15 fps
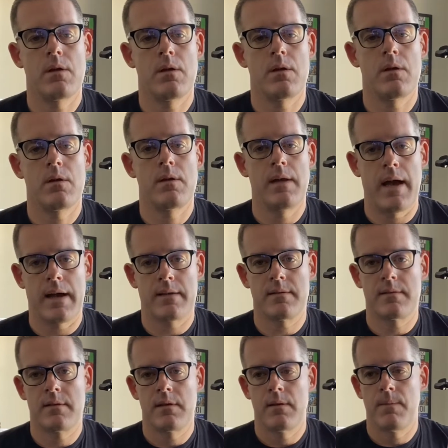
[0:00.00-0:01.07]

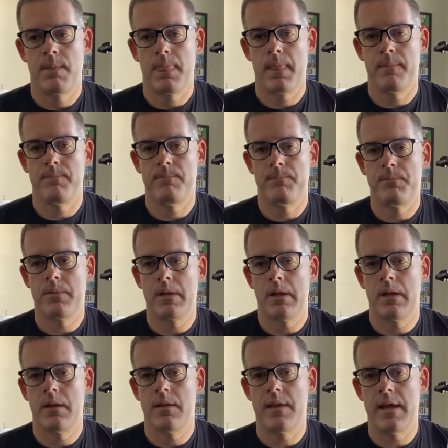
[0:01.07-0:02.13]
Next,
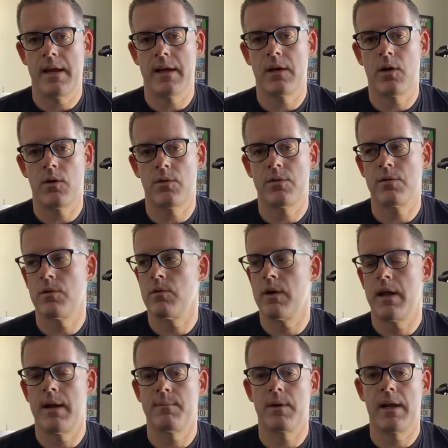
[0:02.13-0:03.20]
then I go through and
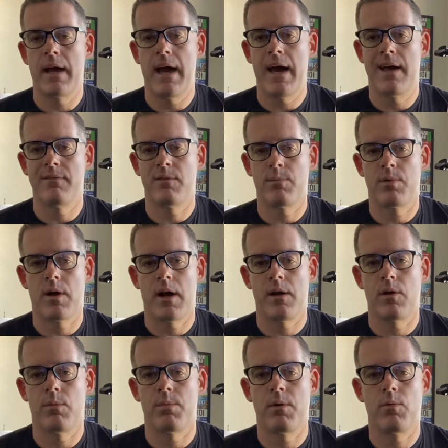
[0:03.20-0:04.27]
I'm going to add vibrato.
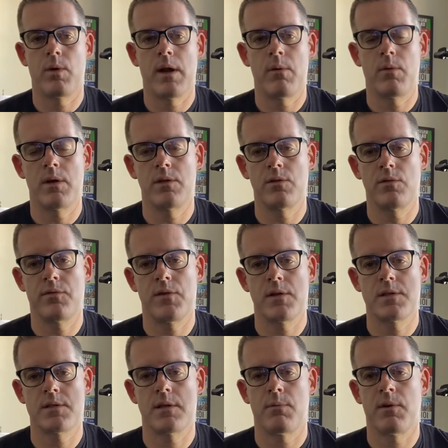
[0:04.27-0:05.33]
But what I want to do first
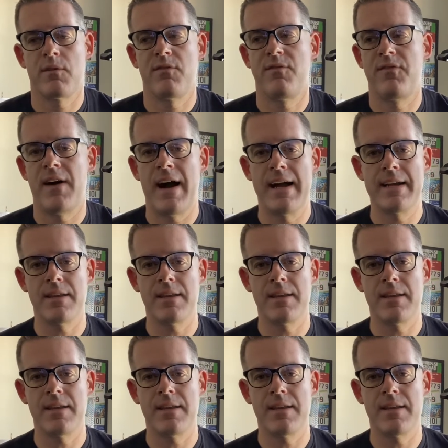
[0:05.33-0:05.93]
is I want to find the